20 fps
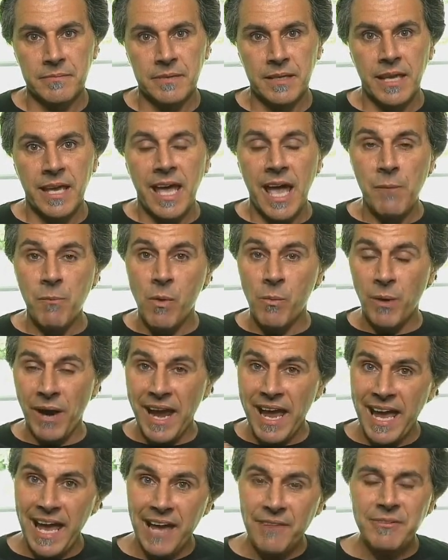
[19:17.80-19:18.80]
And when we're
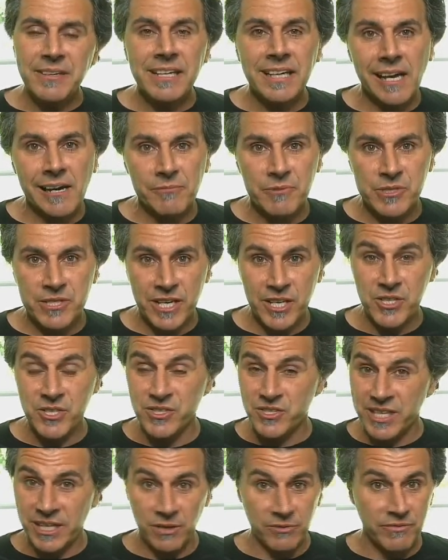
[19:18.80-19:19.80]
having conversations
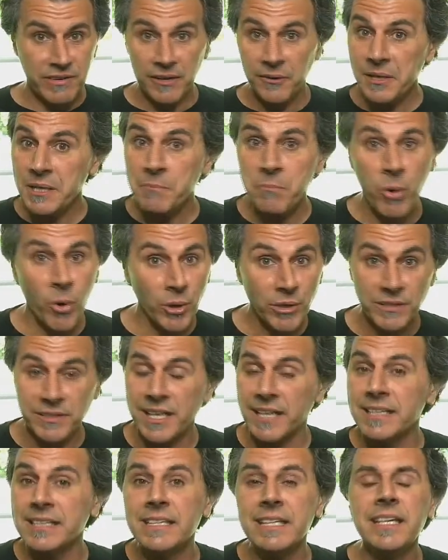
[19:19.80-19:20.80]
that are very important, that
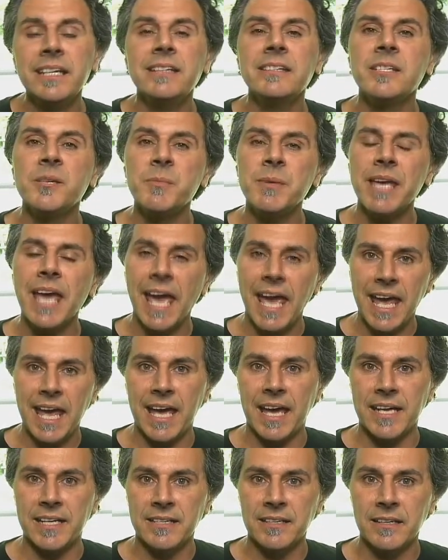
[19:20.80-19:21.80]
need to be
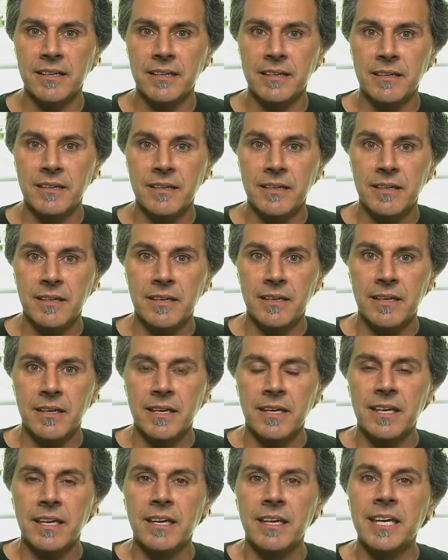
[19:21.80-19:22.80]
had,
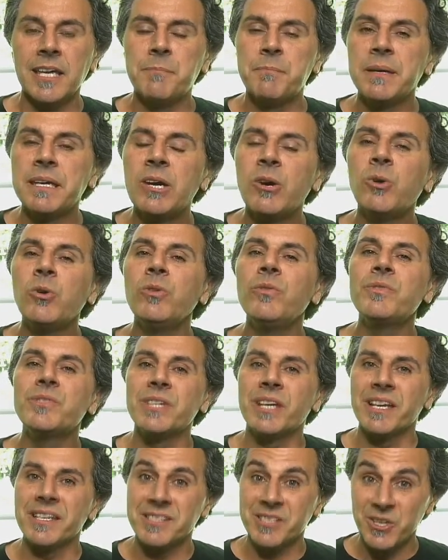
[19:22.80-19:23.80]
it behooves
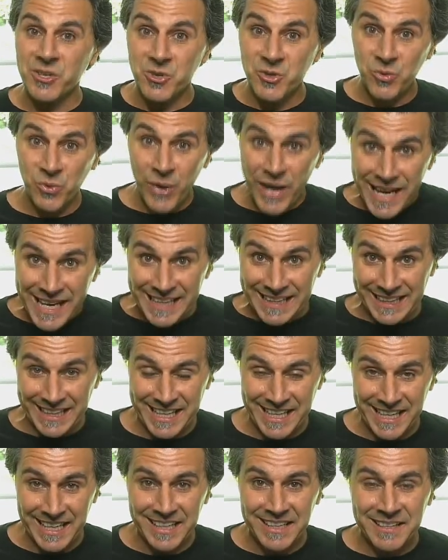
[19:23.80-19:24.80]
us
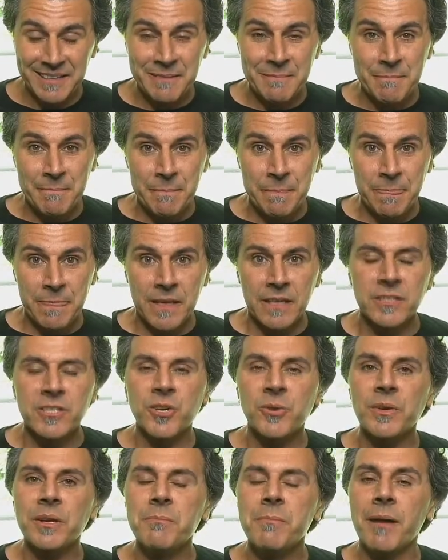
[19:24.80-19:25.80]
greatly to
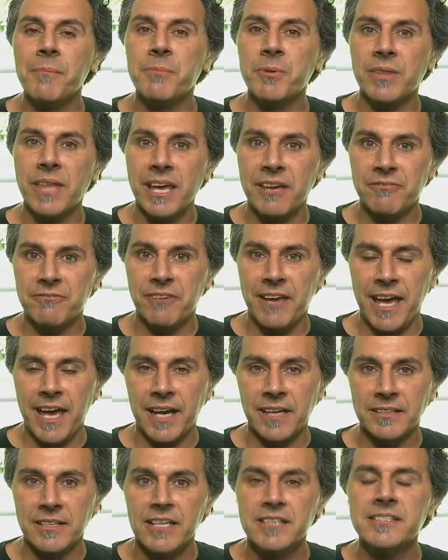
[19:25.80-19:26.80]
remember that
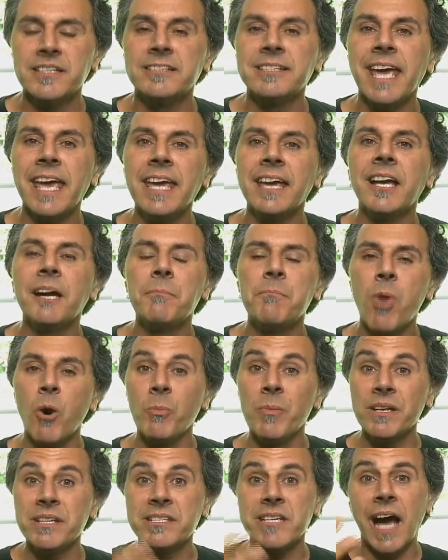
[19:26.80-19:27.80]
fact, to take a
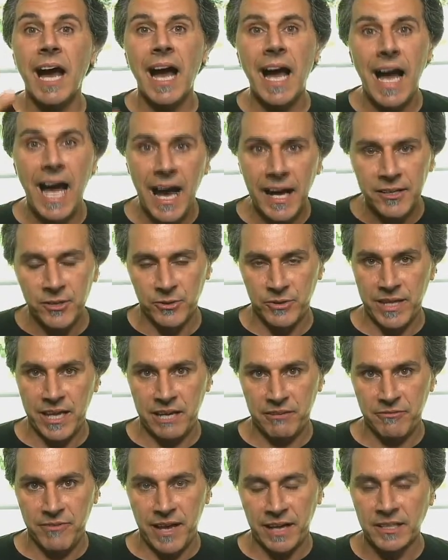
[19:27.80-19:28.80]
moment to honor that
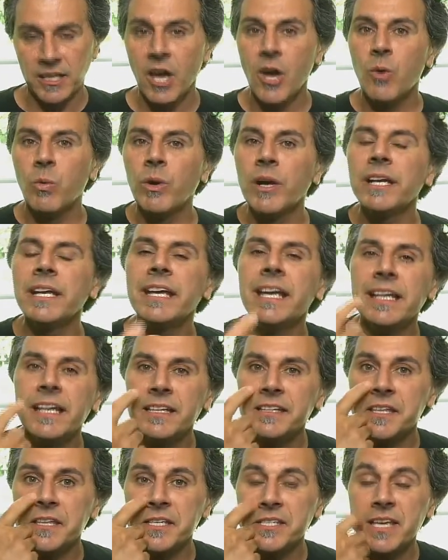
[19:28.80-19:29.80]
fact. We're going to get into
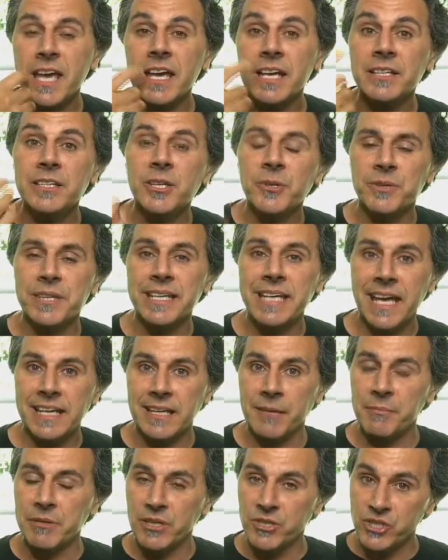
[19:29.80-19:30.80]
this near the end. I'm
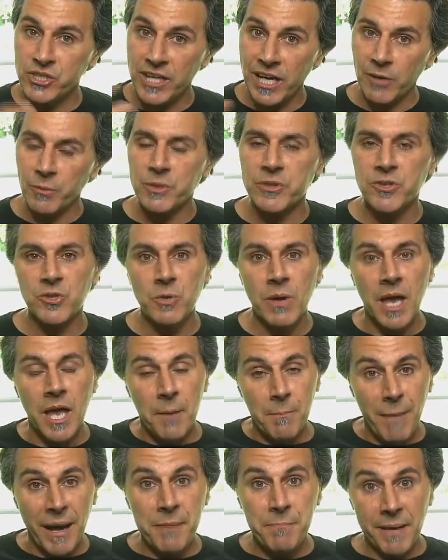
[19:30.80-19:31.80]
going to share with you
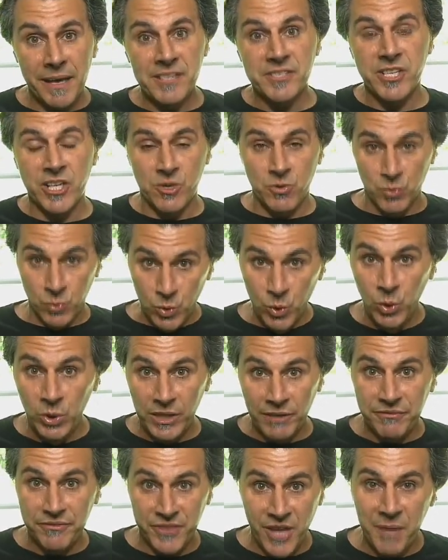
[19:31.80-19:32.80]
my basic rule of
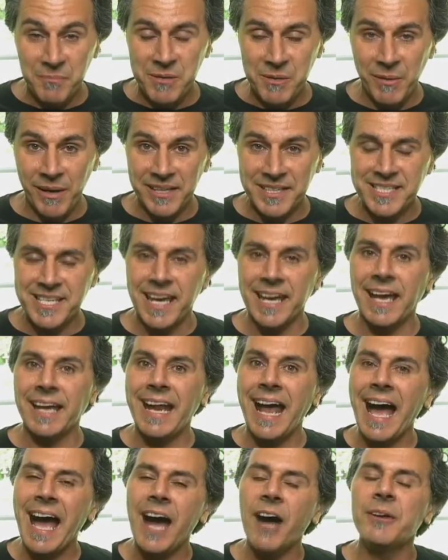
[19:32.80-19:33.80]
thumb, you might say, on
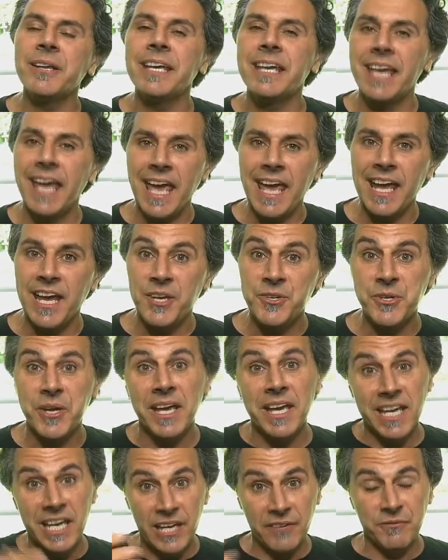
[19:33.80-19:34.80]
how to gauge
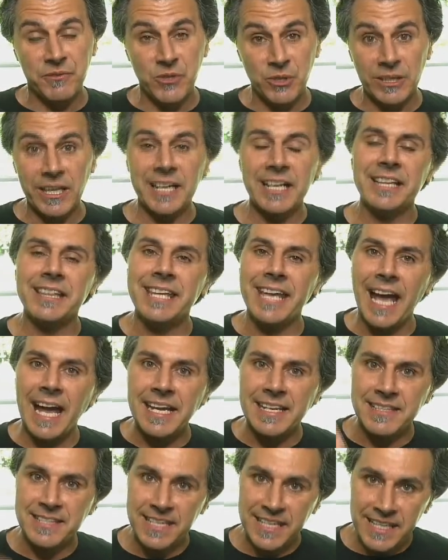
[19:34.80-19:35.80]
if you're letting the
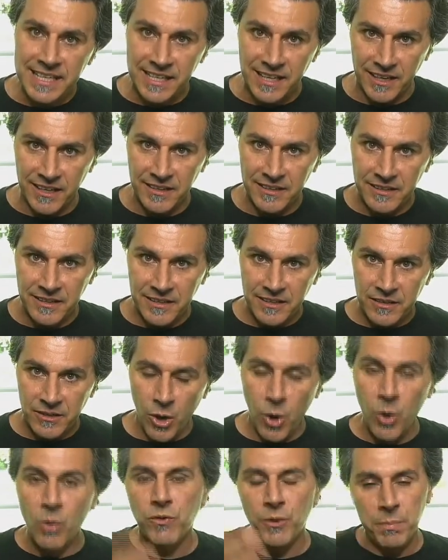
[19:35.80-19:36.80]
idea
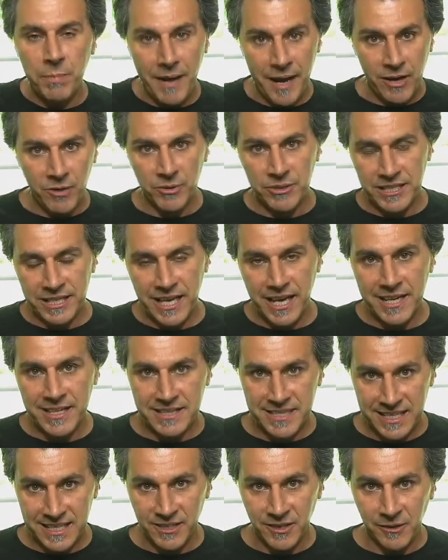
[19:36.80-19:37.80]
overpower the
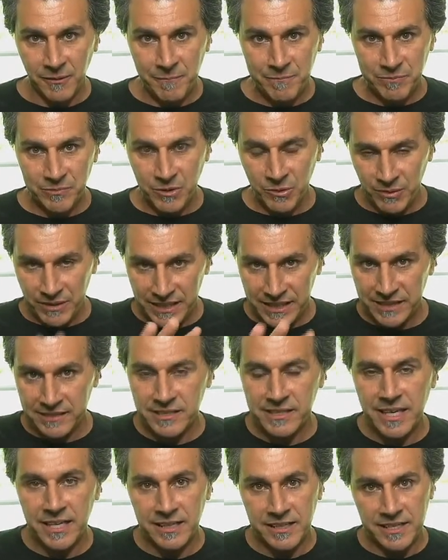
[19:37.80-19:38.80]
ideal. I'm going to get to
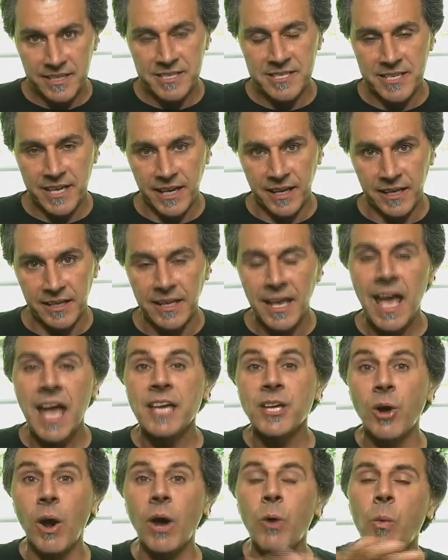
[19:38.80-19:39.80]
that in a second.
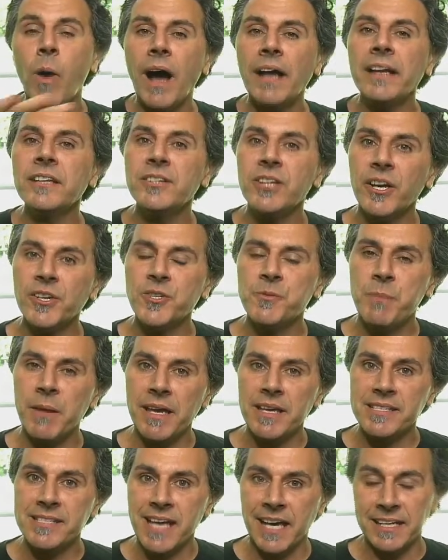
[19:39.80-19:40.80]
I want to touch
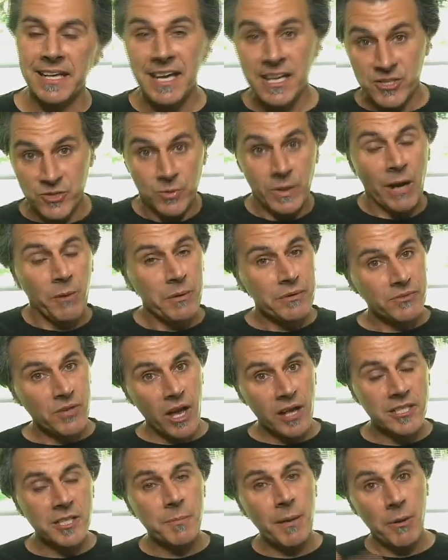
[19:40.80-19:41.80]
base on, so now we've
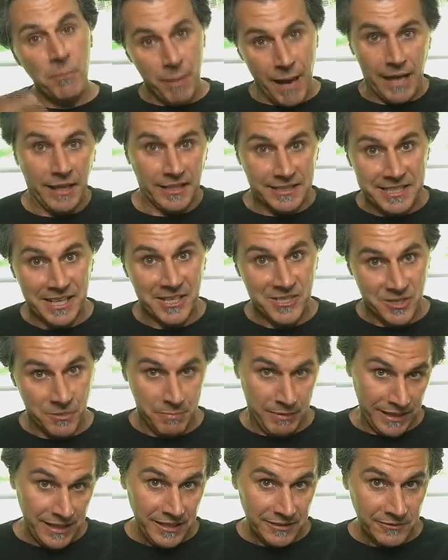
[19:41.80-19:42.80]
talked about politics a
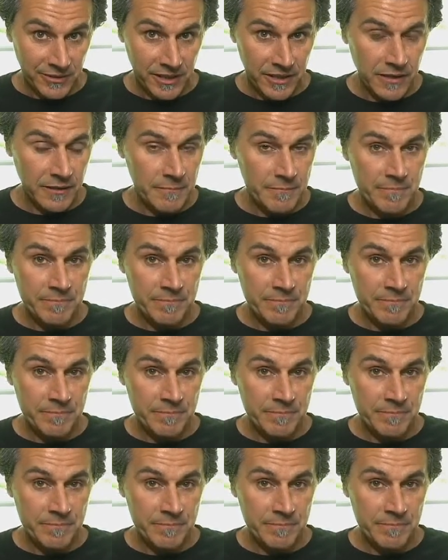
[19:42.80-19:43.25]
bit, right?